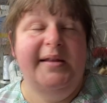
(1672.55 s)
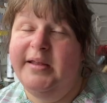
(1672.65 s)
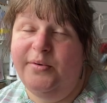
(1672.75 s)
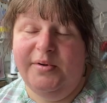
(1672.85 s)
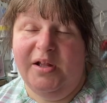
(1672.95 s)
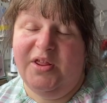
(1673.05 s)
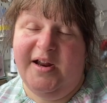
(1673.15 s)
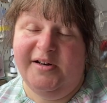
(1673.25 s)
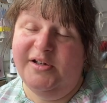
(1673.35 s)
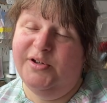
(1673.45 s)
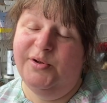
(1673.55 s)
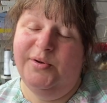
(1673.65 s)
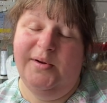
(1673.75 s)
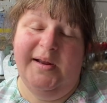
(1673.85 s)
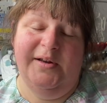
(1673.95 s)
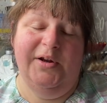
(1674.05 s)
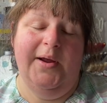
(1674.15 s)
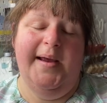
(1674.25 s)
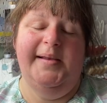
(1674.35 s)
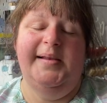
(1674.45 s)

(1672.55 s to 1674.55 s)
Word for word: zero to thirty-two in U S